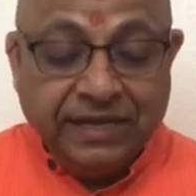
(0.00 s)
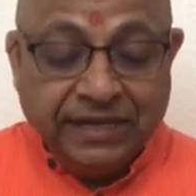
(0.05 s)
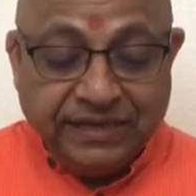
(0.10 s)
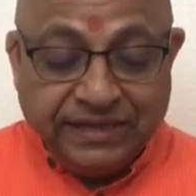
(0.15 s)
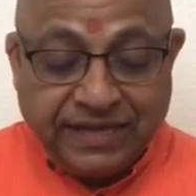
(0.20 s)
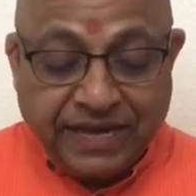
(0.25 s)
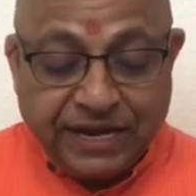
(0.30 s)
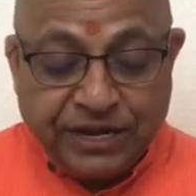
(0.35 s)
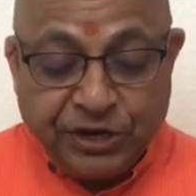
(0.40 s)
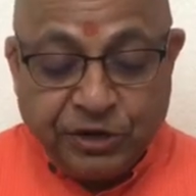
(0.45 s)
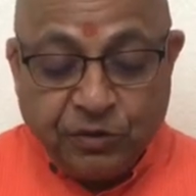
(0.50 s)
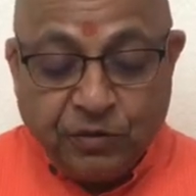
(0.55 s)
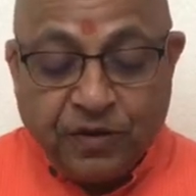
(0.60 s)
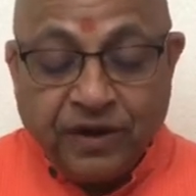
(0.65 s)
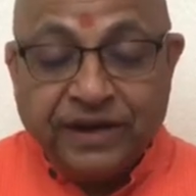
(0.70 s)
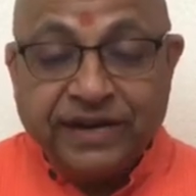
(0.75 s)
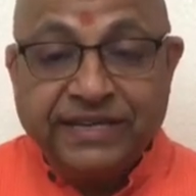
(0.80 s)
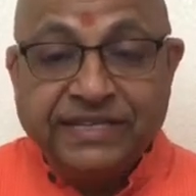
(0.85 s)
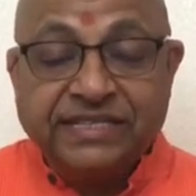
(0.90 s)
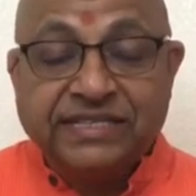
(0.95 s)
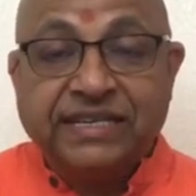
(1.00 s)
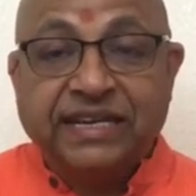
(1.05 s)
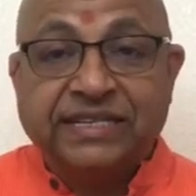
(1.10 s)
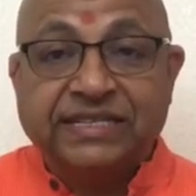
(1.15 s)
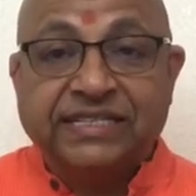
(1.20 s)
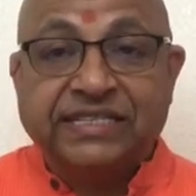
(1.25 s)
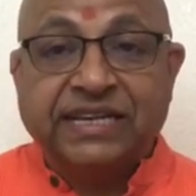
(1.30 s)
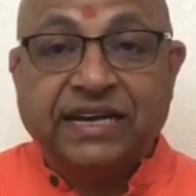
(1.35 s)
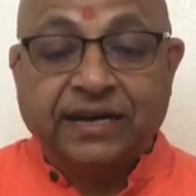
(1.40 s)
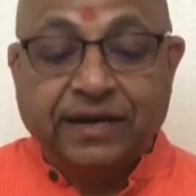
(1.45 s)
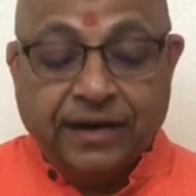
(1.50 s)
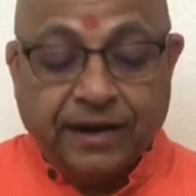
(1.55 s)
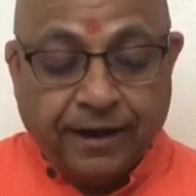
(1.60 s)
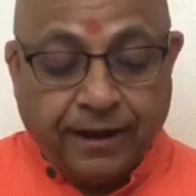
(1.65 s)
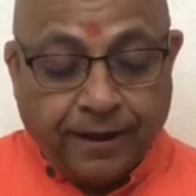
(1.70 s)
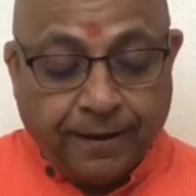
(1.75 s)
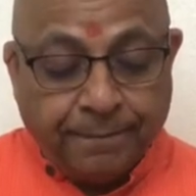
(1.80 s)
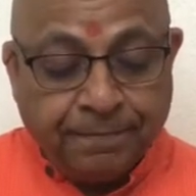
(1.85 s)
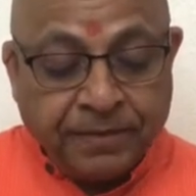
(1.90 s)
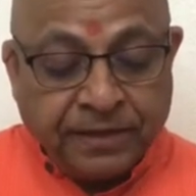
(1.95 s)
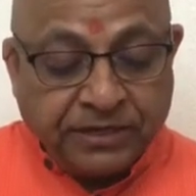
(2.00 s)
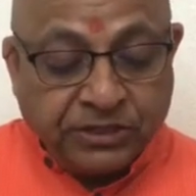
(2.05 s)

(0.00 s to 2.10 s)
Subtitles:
then you are in satsanga.